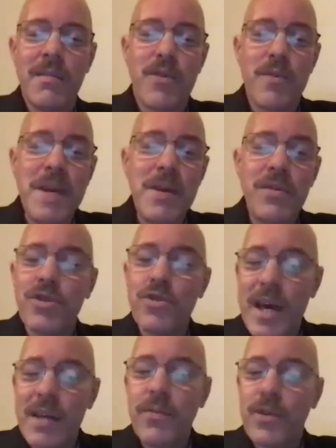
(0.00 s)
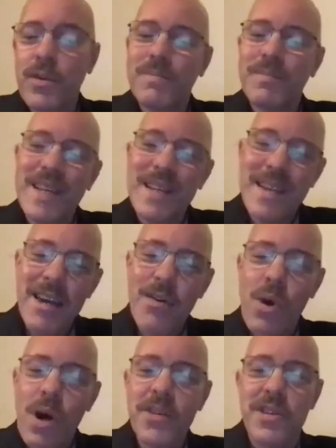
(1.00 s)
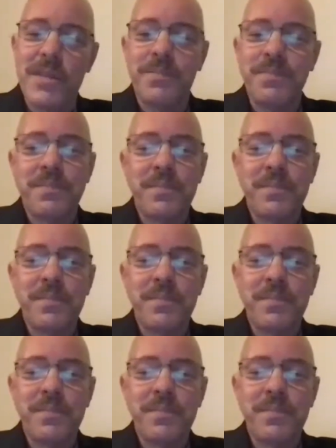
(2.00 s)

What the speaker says: For me, it was dreadful, and yet it wasn't.